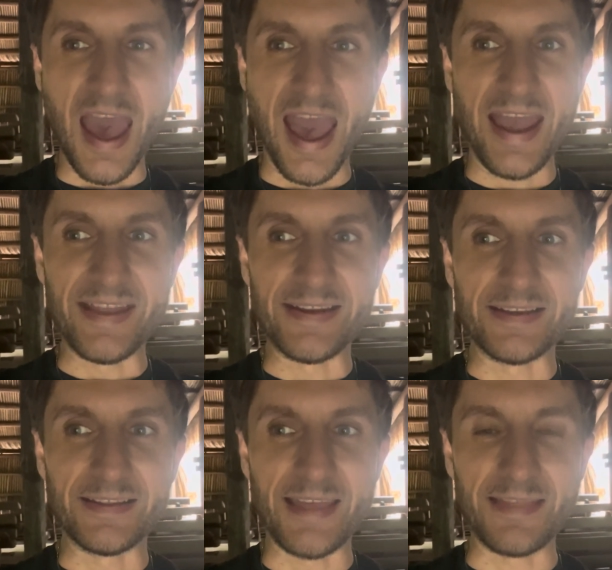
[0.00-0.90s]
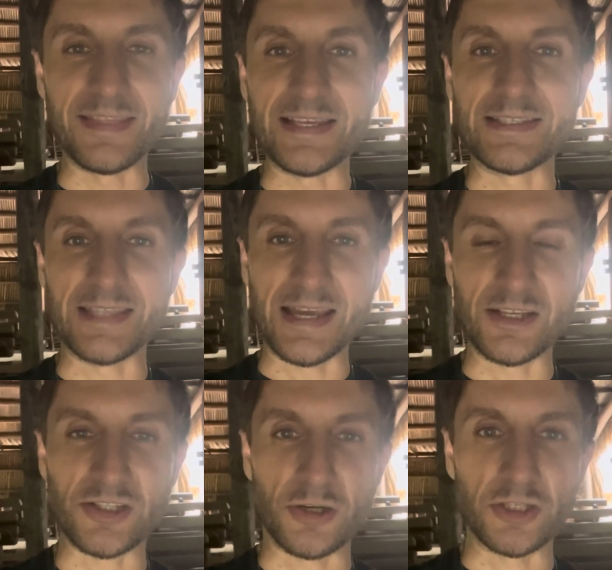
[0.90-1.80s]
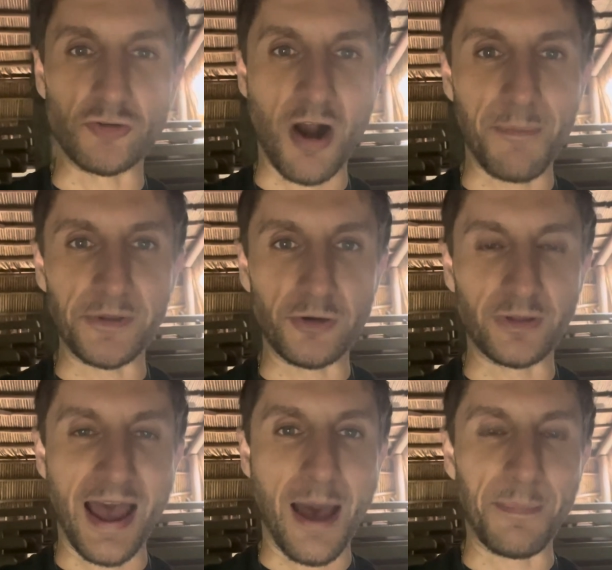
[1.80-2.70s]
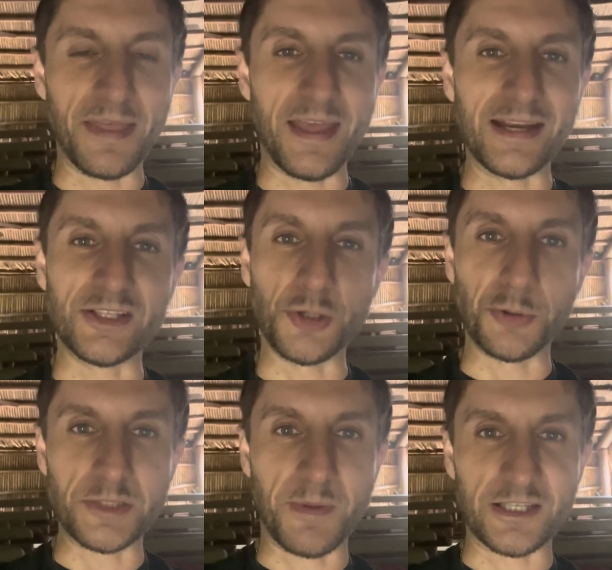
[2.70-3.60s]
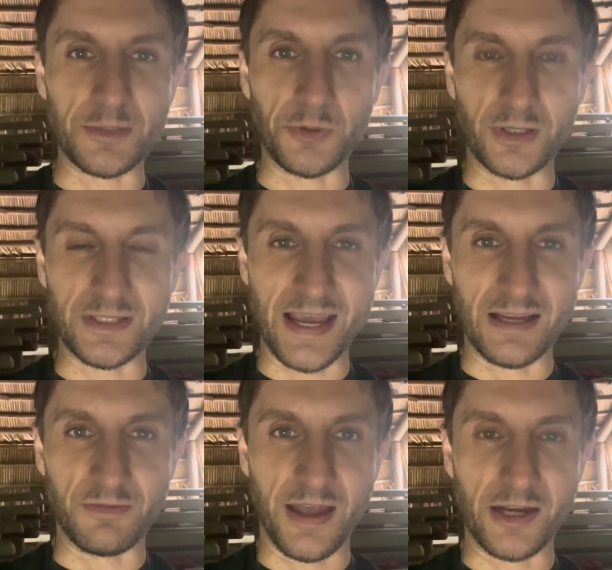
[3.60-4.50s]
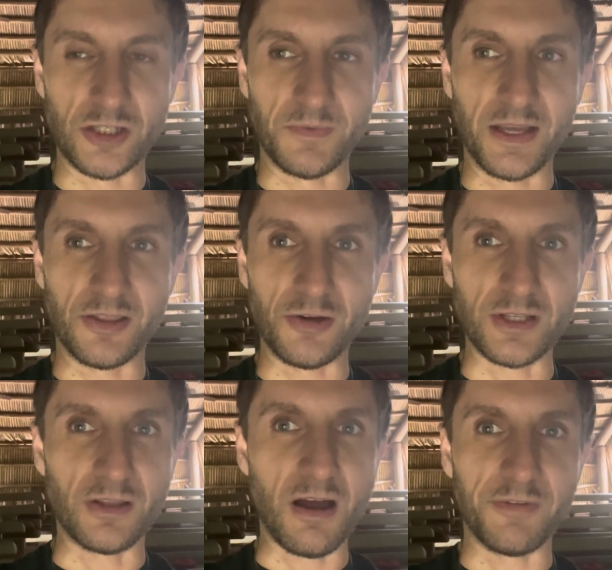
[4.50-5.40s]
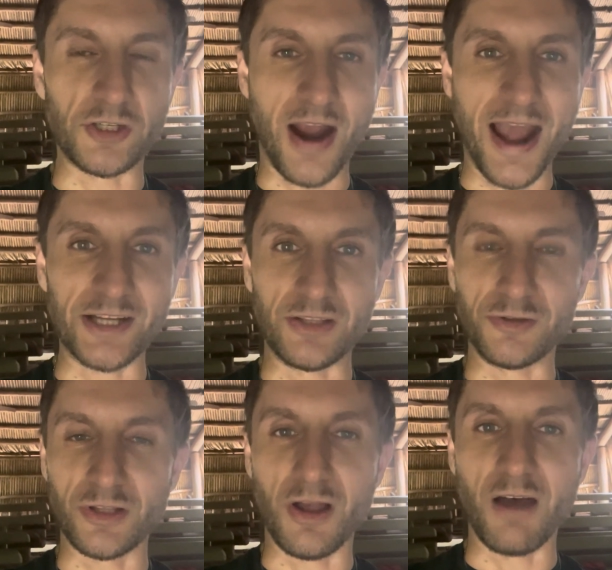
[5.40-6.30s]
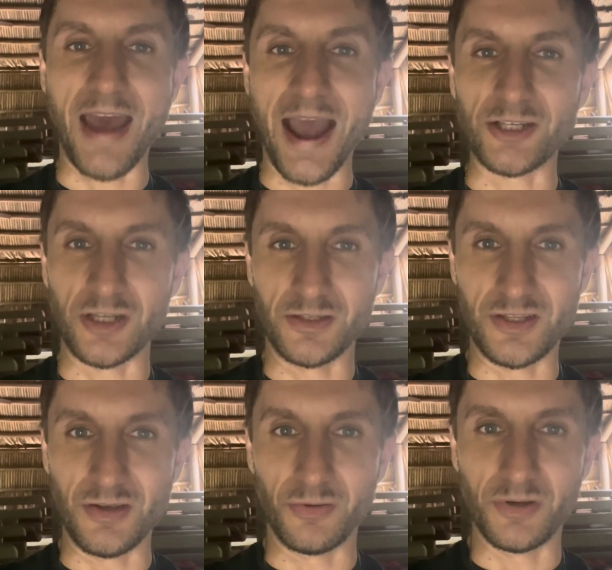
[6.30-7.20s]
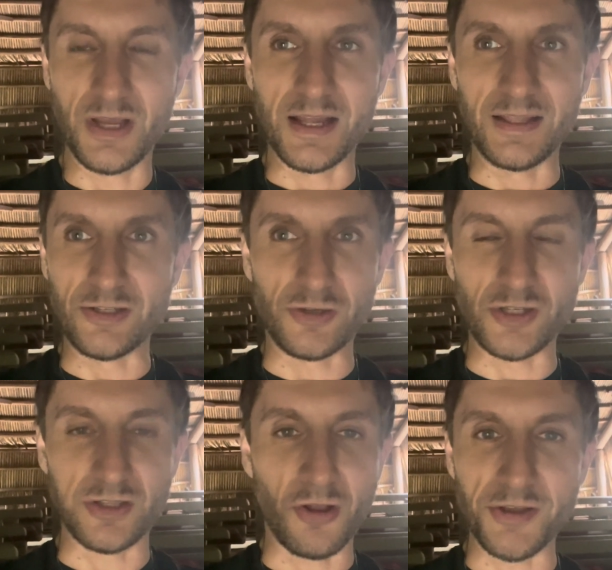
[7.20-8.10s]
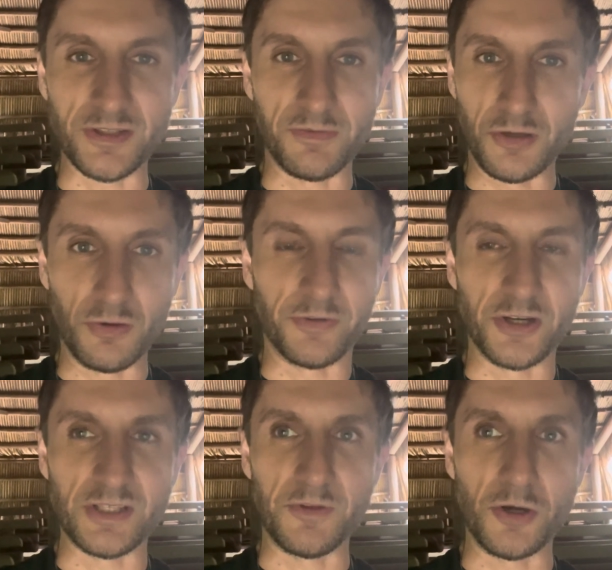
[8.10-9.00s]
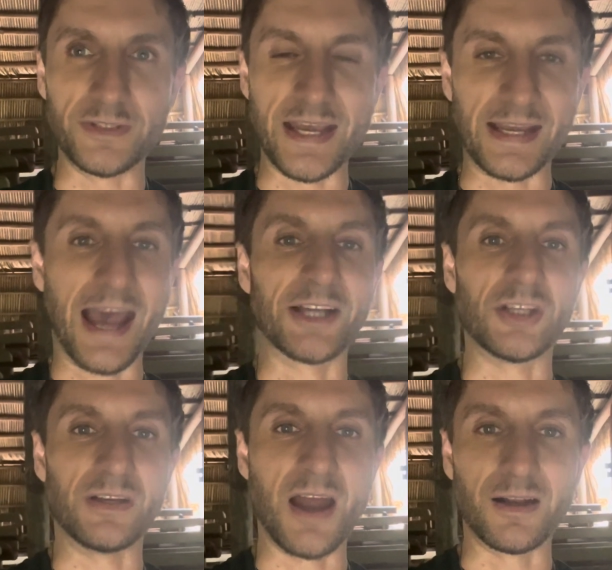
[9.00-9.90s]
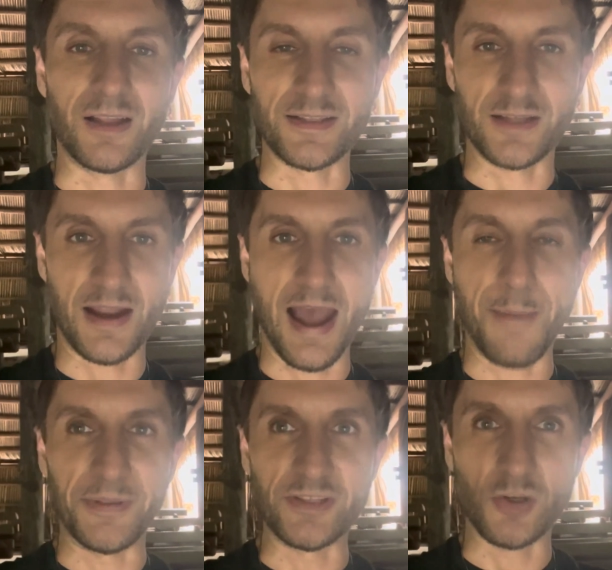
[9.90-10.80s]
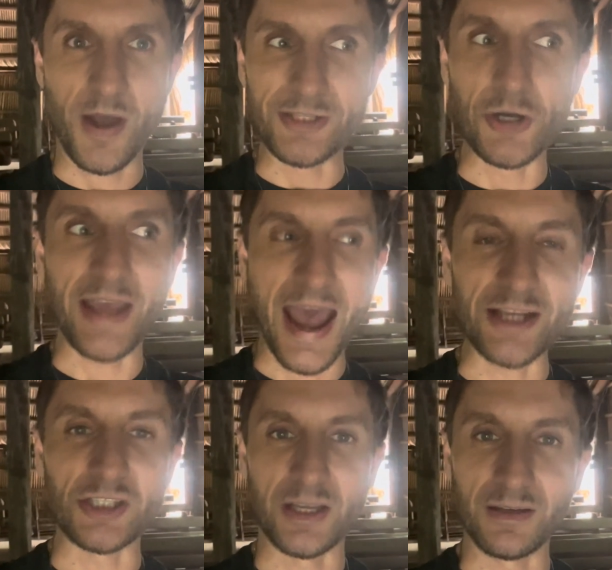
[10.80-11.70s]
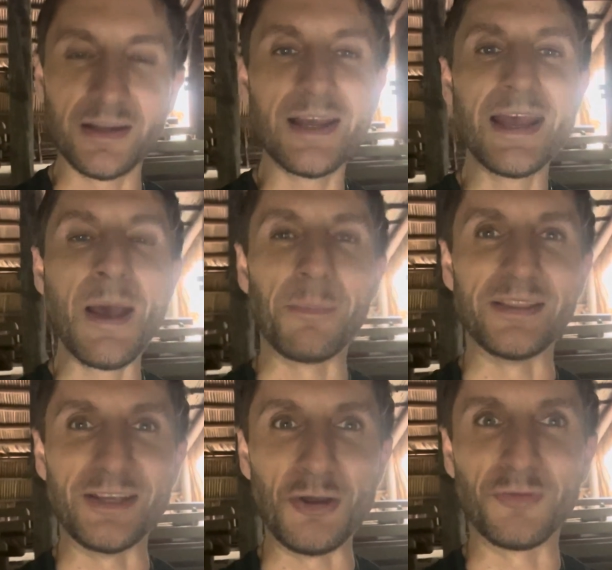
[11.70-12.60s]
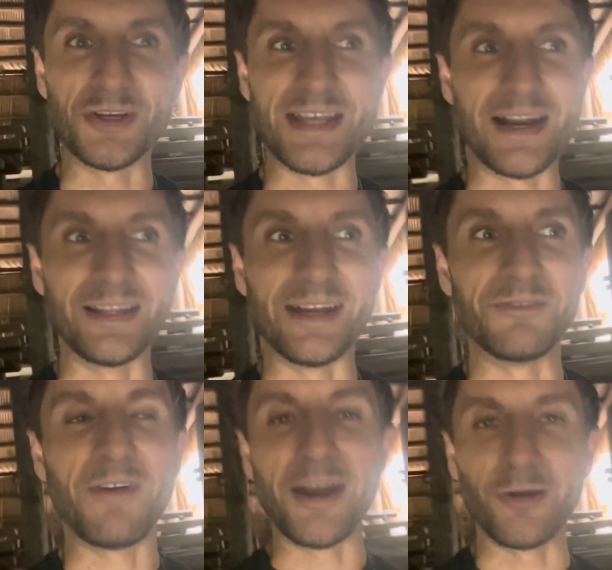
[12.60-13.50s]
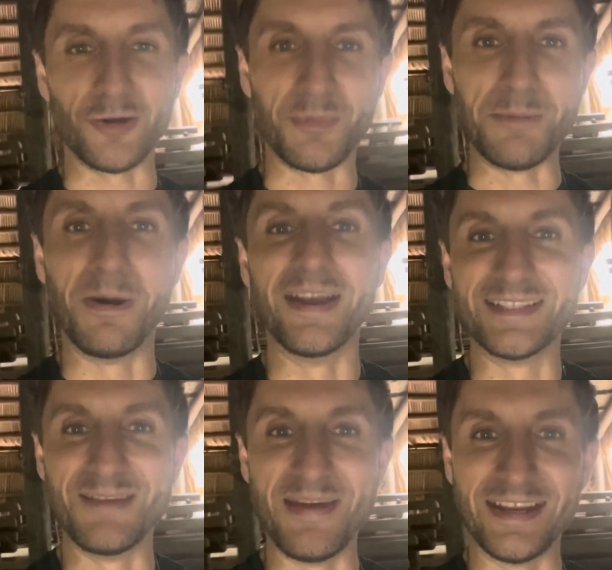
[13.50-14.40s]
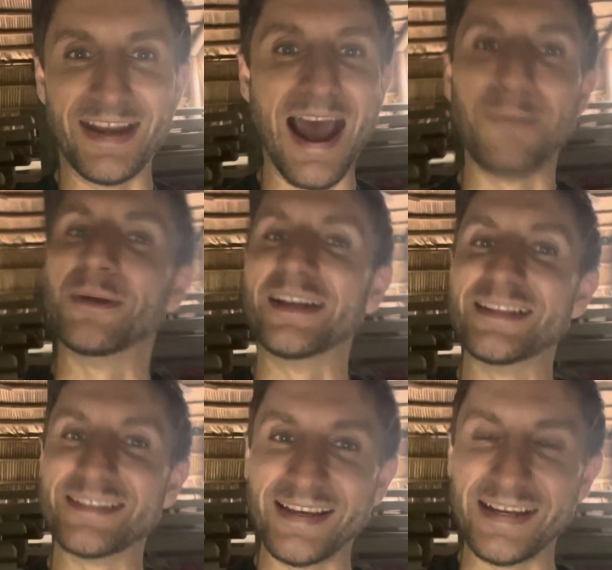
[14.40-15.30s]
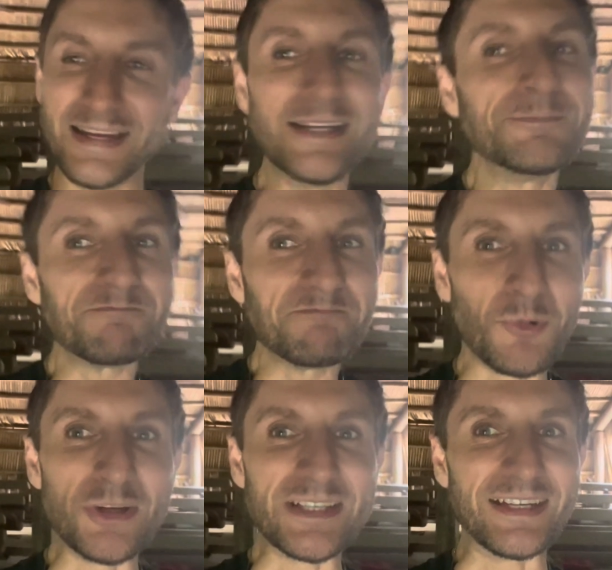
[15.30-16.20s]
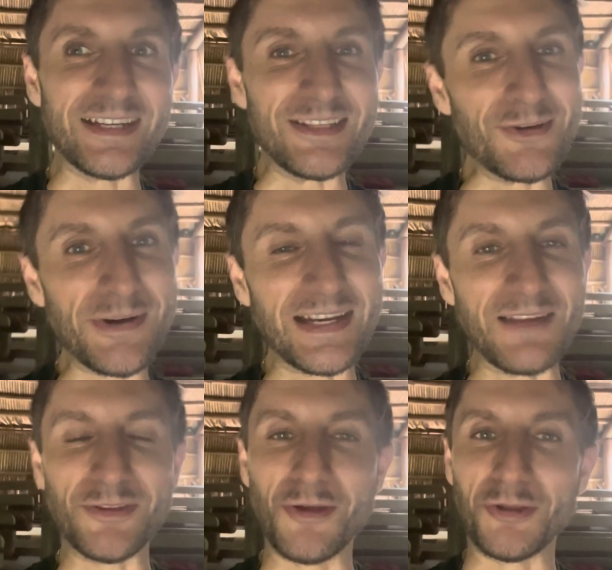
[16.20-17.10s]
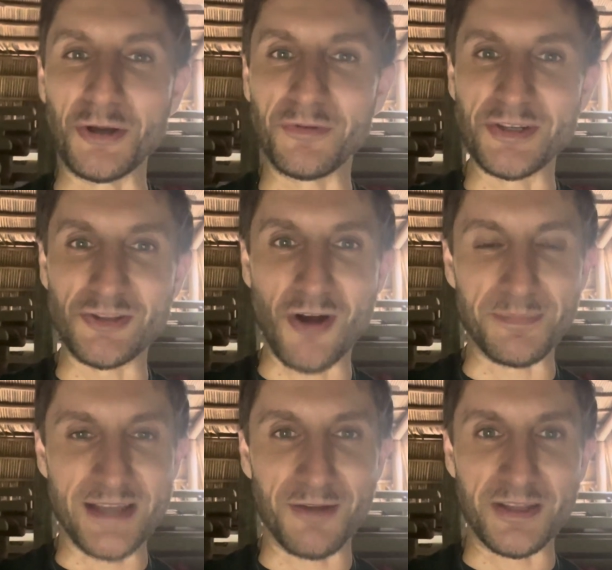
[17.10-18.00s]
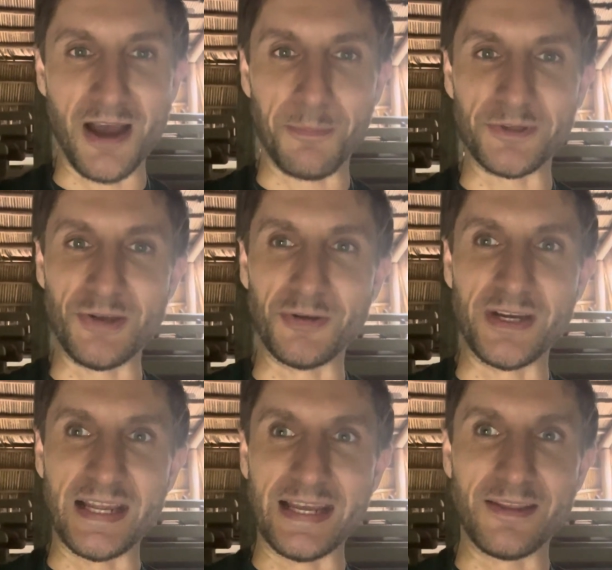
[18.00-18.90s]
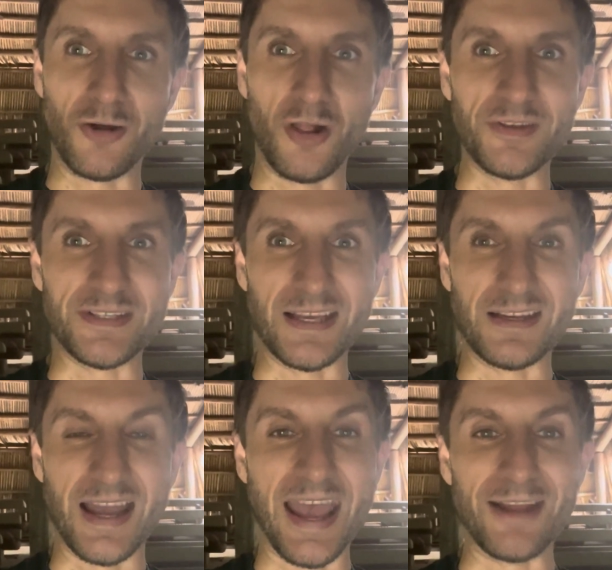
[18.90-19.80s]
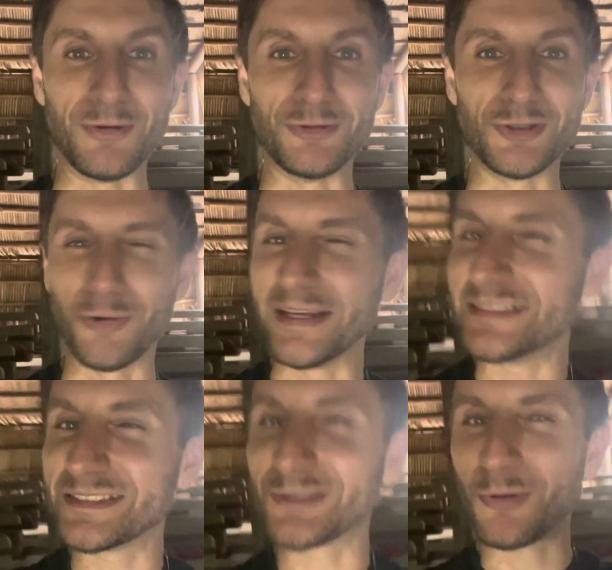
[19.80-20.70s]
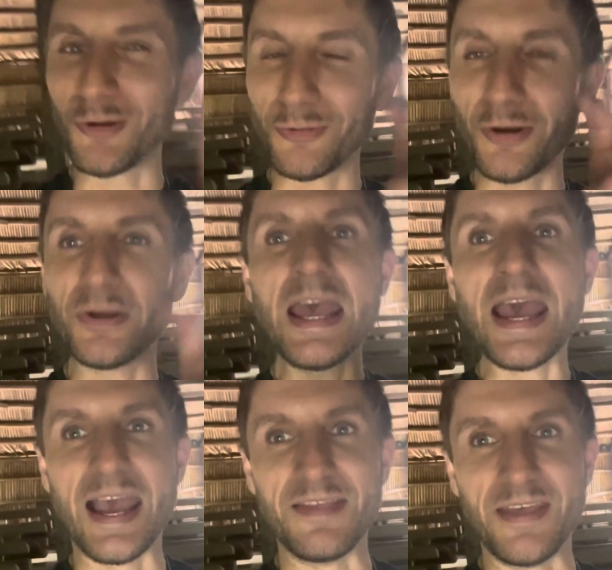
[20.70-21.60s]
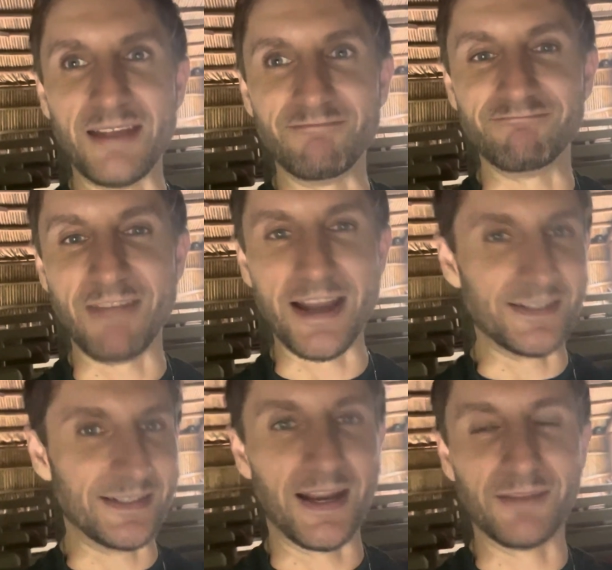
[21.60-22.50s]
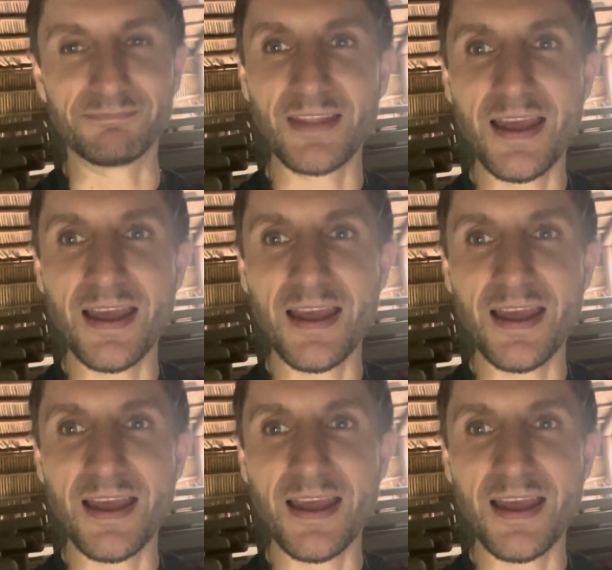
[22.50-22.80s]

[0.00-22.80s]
And then these things start to drop in your lap, and then it's your responsibility to take advantage of it. But there's a law of attraction, there's a law of action too. These are just laws of the universe. If you don't take action, not a lot's gonna happen. So I took action, but the universe had to light a fire under my butt to make it happen. It's like, wasn't gonna do it, even though the universe dropped down the opportunity, and then all of a sudden I had no choice, quote unquote, and then I just did it.